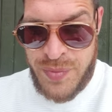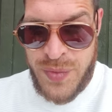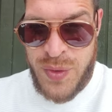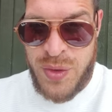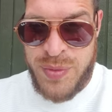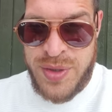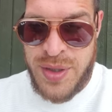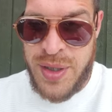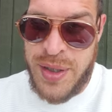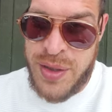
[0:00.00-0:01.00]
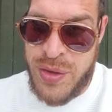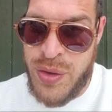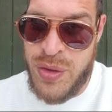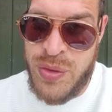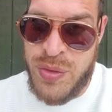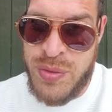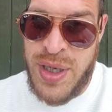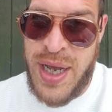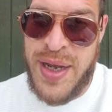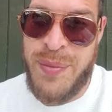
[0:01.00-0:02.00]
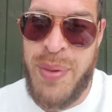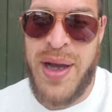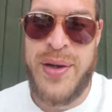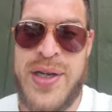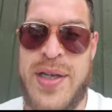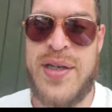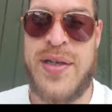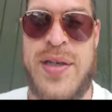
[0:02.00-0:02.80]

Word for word: You know what I'm saying? Don't lie about it.